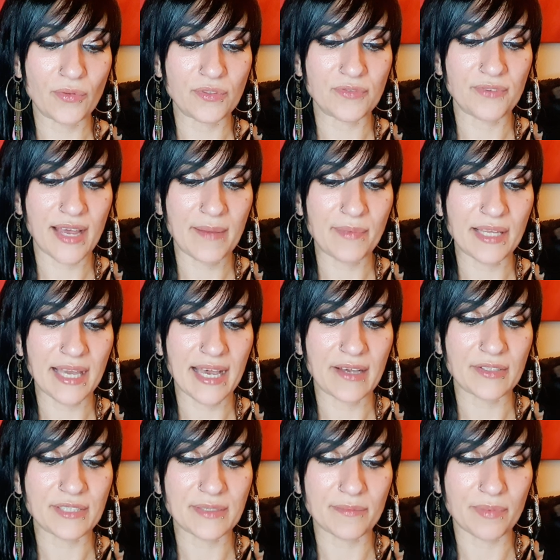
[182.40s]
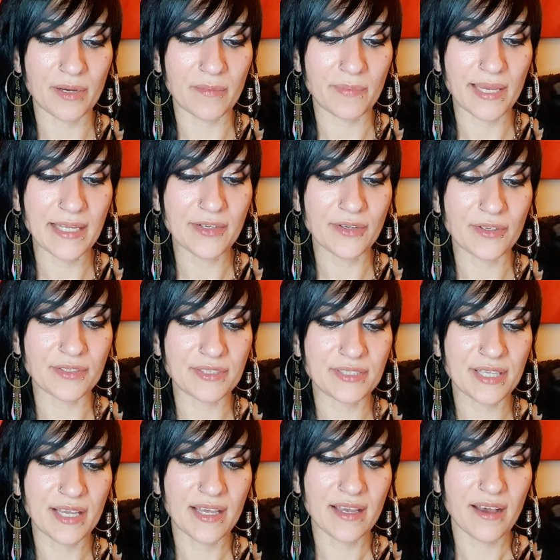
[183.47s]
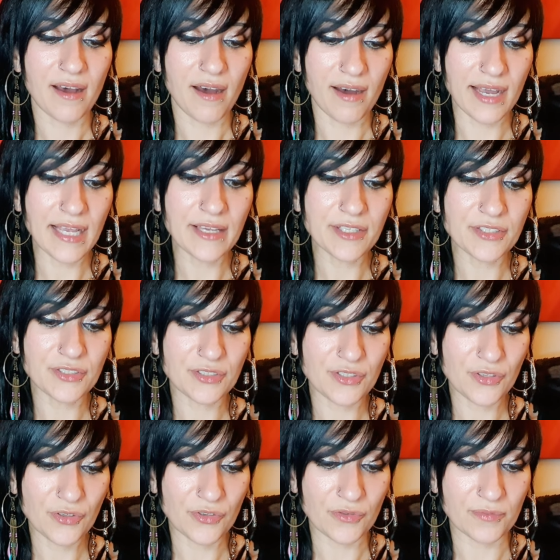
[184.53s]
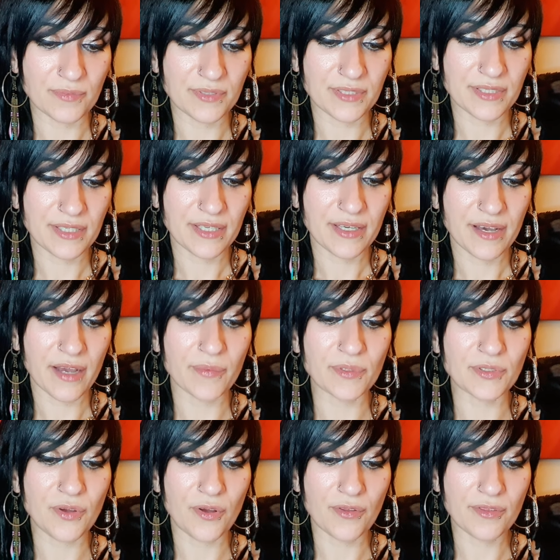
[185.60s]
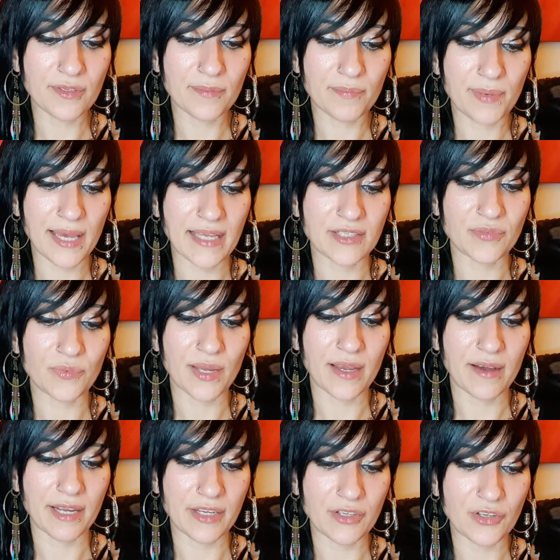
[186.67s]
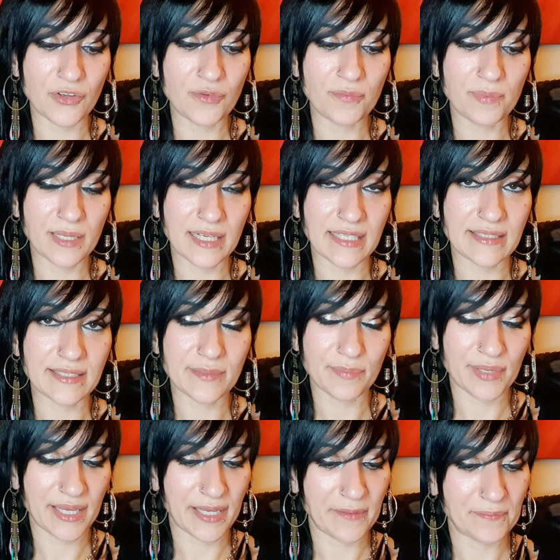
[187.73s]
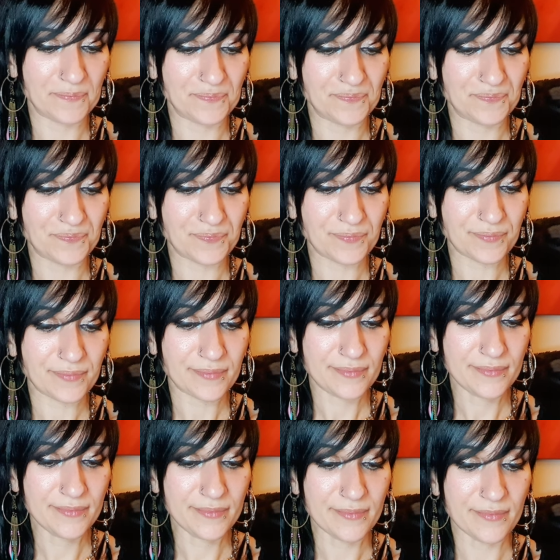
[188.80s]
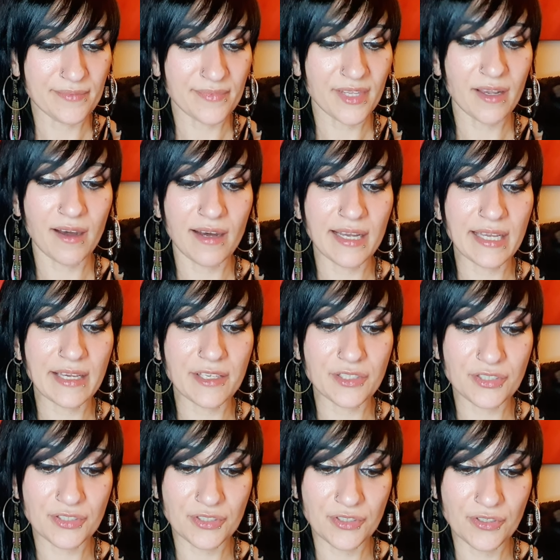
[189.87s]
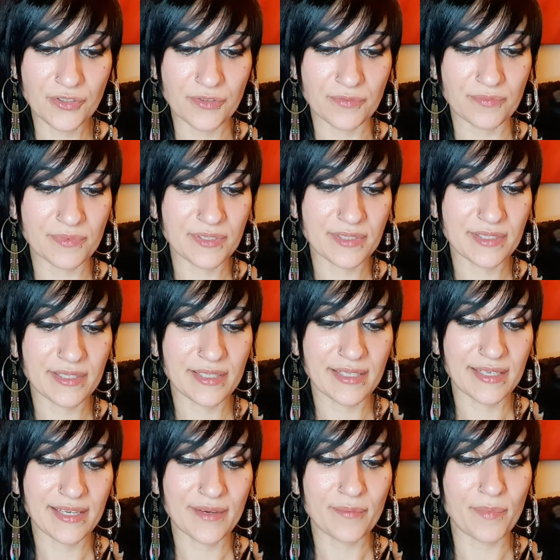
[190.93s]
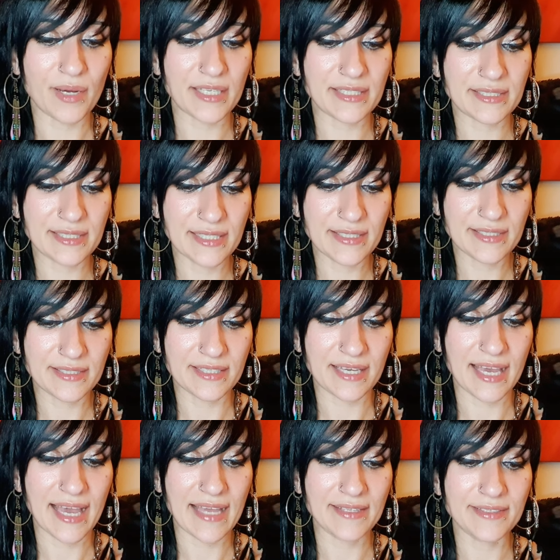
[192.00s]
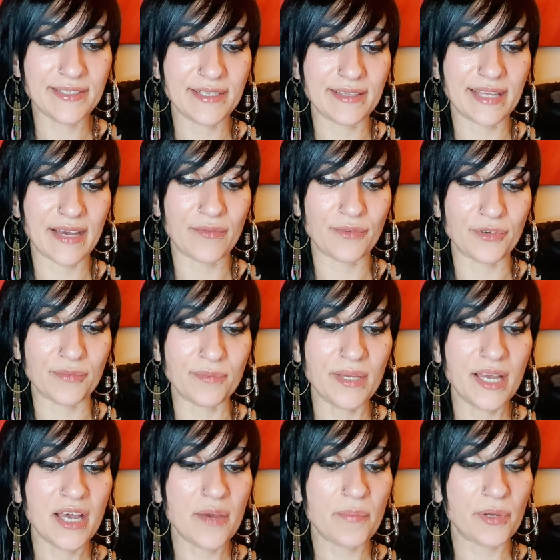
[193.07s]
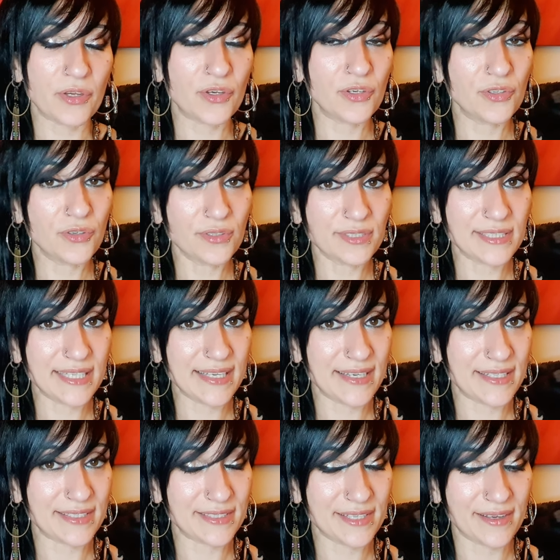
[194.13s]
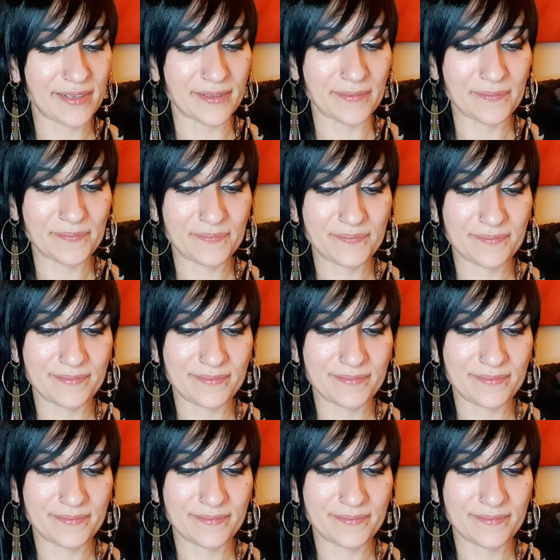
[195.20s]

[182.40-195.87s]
old family house in Barbados, I assumed I was on the bed where I knew Billy to be. I assumed my sister entered that room but could not see her son,